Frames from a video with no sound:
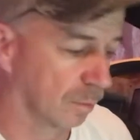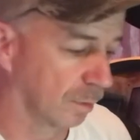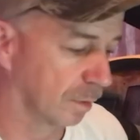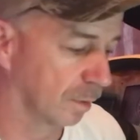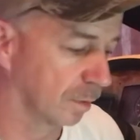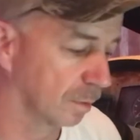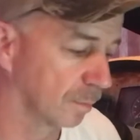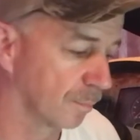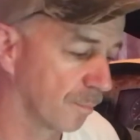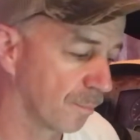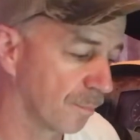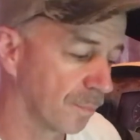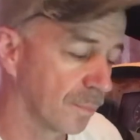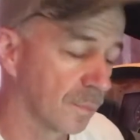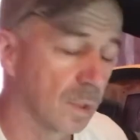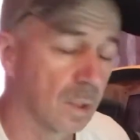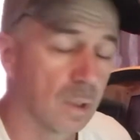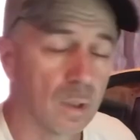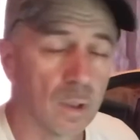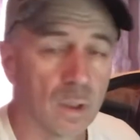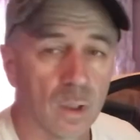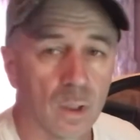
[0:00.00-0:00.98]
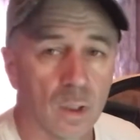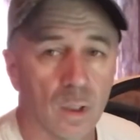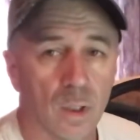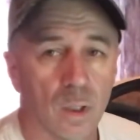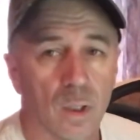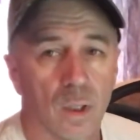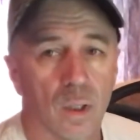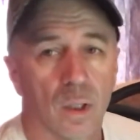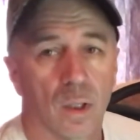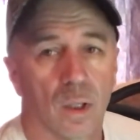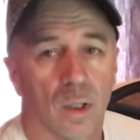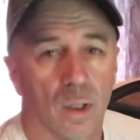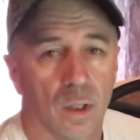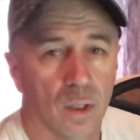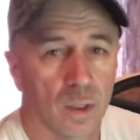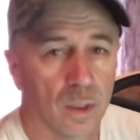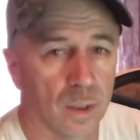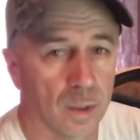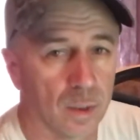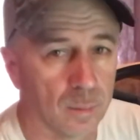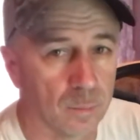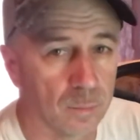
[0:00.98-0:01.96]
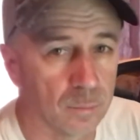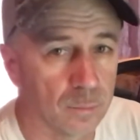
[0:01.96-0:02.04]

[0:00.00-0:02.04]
here, and